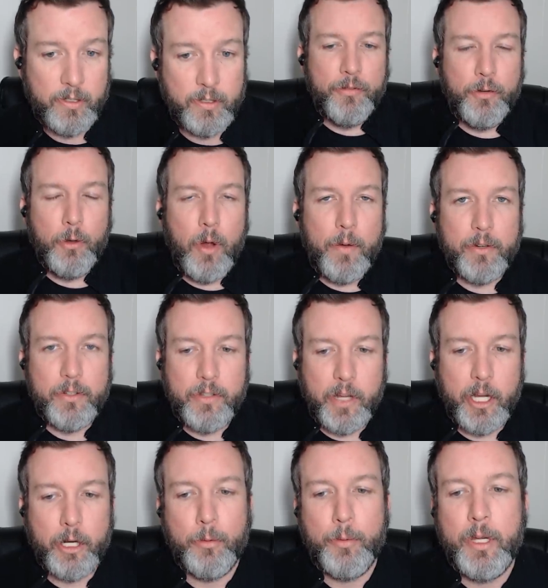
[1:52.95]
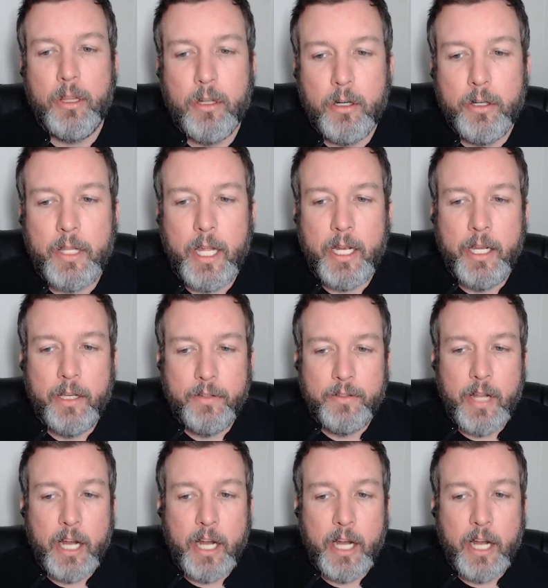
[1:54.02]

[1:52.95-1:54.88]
A few hours later, we learn that his